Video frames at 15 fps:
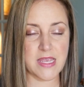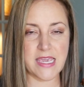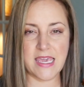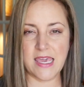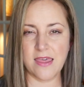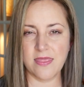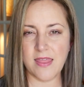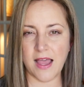
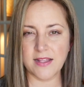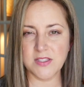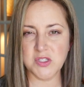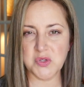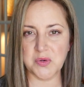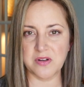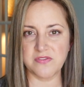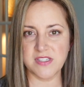in that
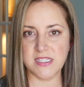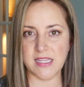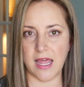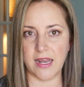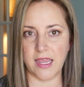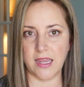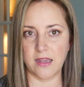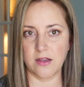sort of
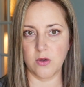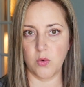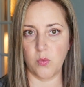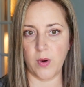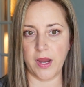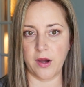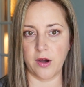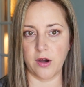setting
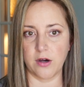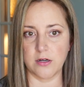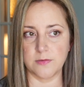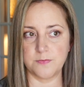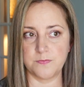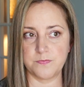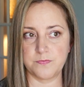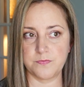where
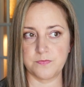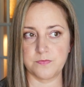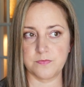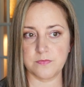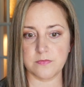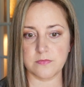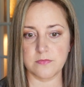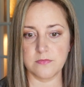
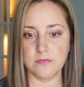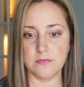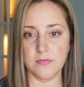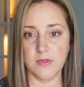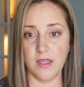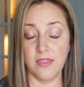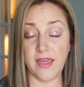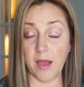
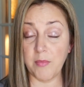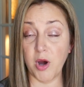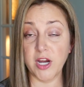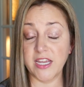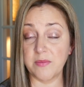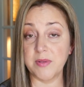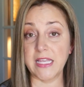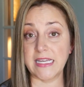that
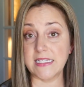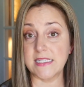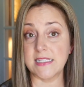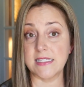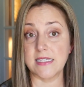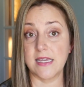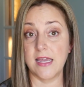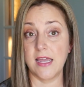
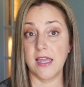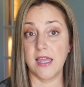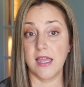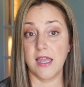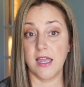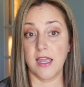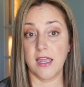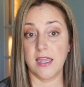marketplace
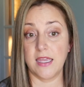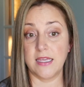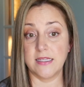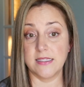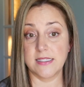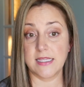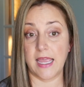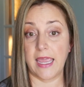
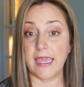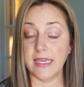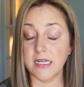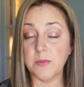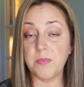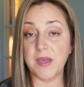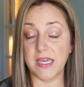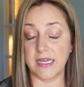is
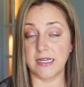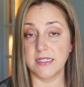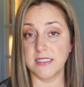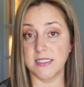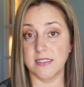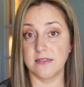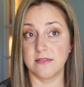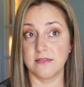
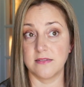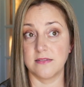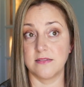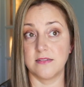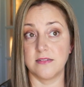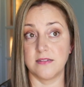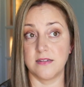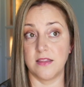handpicked.
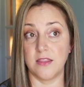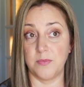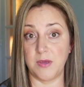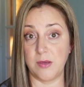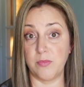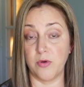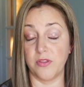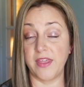The
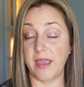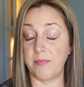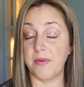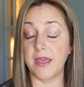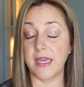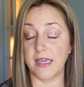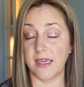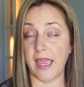people they
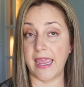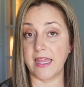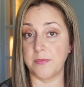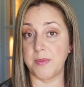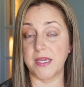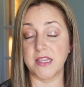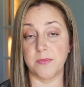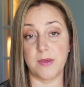
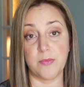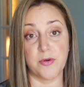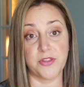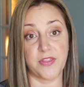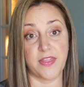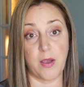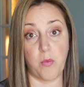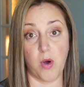handpick the people
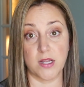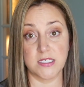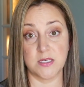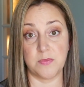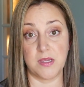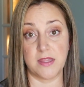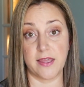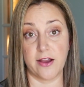that they want to
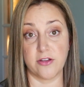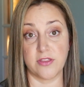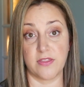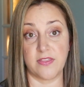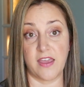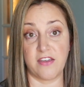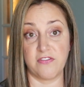be there, that they